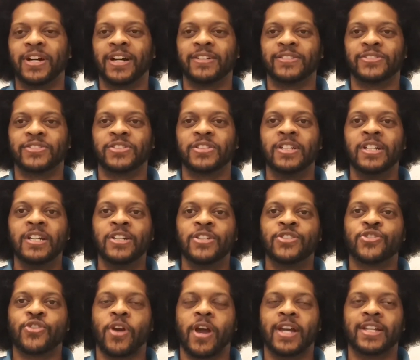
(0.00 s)
I was
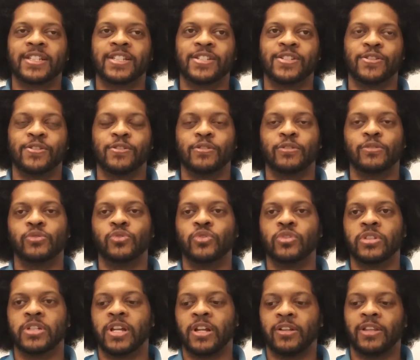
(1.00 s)
trying to do
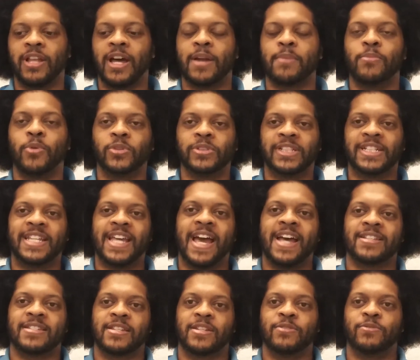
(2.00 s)
a lot of
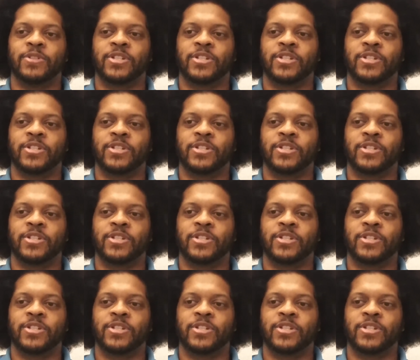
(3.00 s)
multitasking,